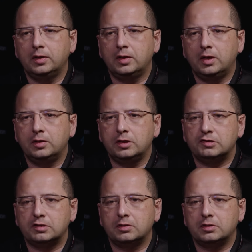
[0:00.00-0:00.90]
uh,
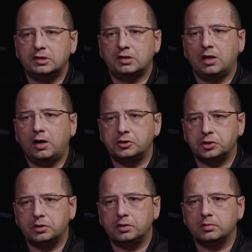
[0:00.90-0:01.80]
these these
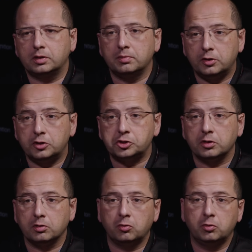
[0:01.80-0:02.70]
larger
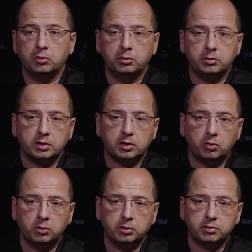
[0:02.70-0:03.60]
commercial or
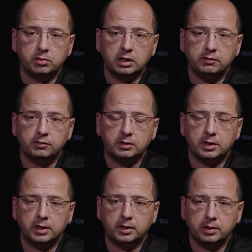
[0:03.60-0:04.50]
or even
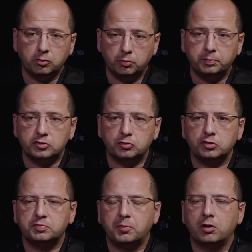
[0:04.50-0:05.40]
uh, open
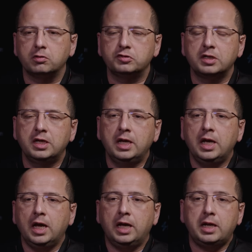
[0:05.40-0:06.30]
source models,
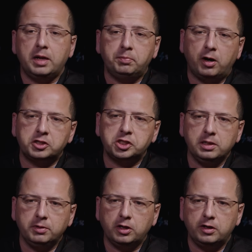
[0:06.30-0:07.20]
and and partially
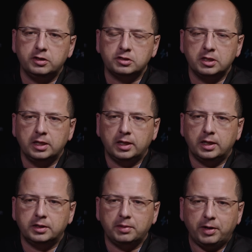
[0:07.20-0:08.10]
because
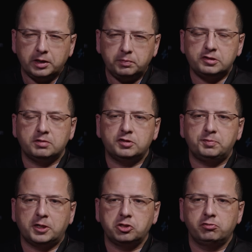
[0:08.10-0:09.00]
uh, there might be some
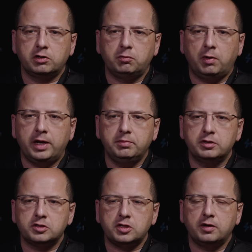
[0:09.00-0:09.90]
special
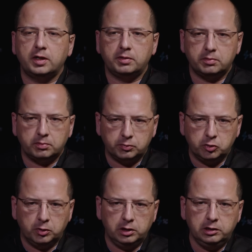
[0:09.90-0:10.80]
requirements. Uh,
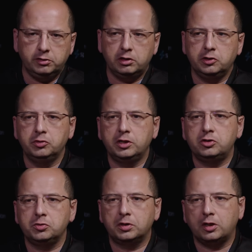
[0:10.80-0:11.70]
you earlier alluded
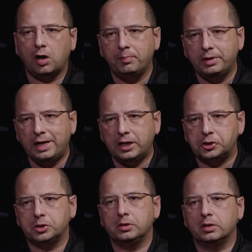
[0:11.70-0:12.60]
to the
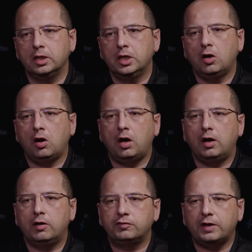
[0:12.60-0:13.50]
combination
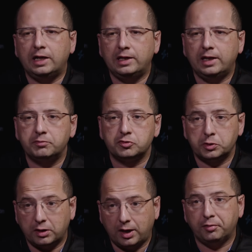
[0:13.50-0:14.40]
of LLMs
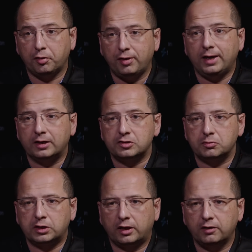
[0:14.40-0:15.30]
with other things,
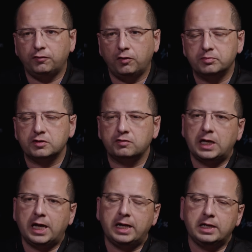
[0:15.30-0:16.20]
with other forms of
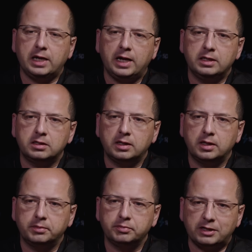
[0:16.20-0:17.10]
AI. And
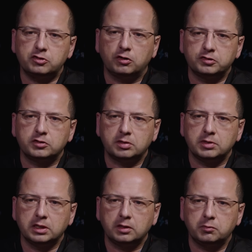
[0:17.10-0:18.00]
uh, that's also
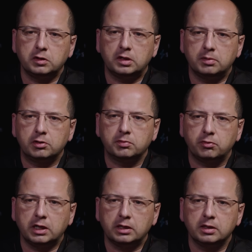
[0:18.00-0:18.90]
something that we're able to
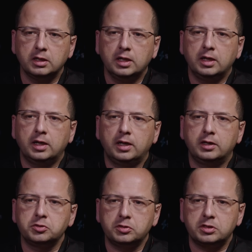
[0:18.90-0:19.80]
bring uh,
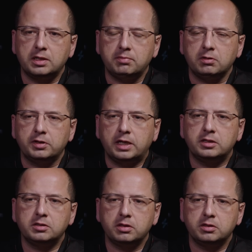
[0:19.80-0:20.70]
to the table. And
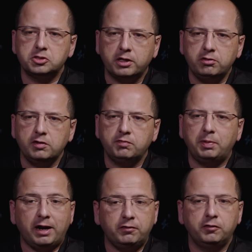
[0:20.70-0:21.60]
the, the generative
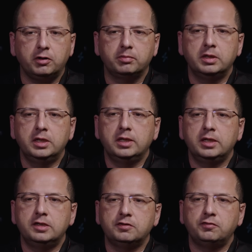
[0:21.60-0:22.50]
platform
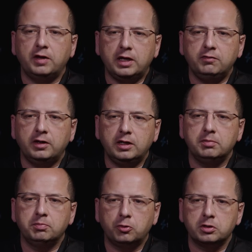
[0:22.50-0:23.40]
is a very, very
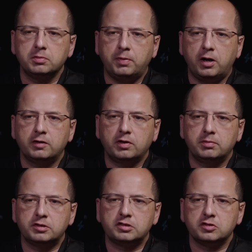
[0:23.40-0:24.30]
important part of our
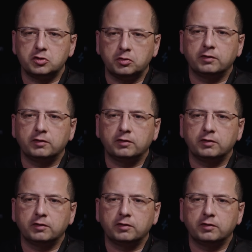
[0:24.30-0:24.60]
business going